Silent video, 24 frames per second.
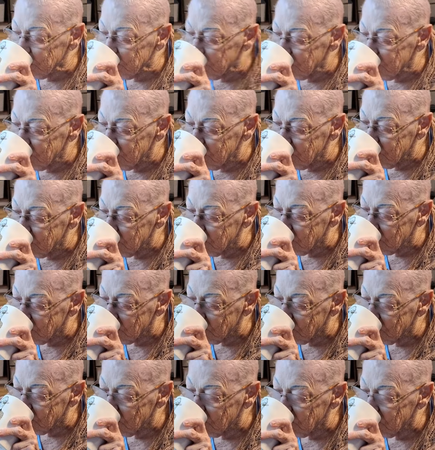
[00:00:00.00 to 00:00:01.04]
Good
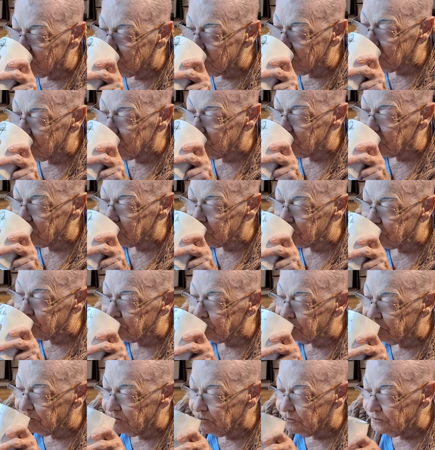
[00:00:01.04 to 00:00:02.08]
morning, everybody.
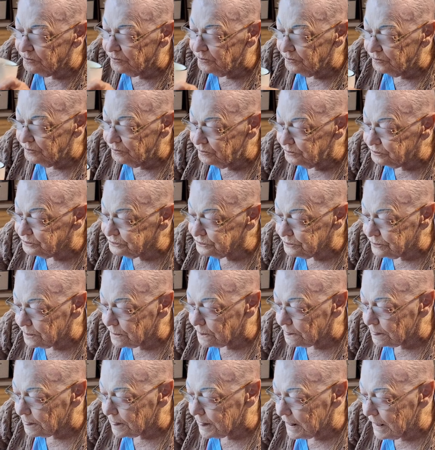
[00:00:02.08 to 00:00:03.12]
This is Deanna with
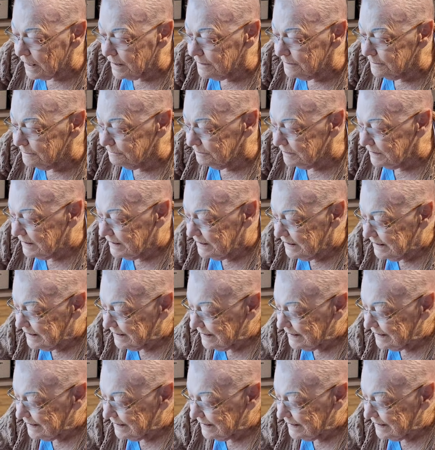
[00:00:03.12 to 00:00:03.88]
Food Bank Beautiful.